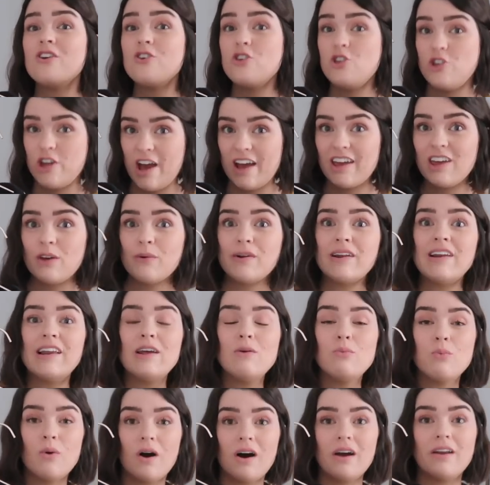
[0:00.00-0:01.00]
genuinely
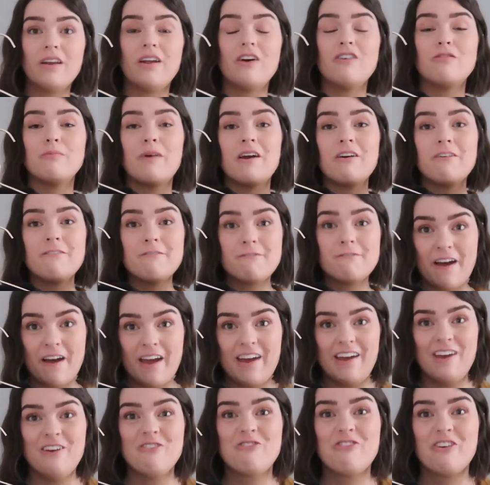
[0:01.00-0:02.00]
one of my
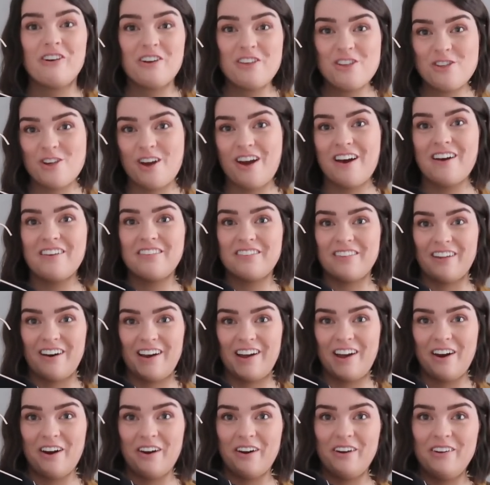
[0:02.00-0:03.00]
favorite shirts that
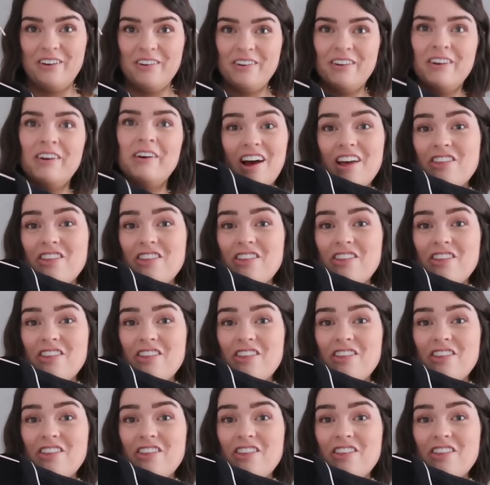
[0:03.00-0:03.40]
I own.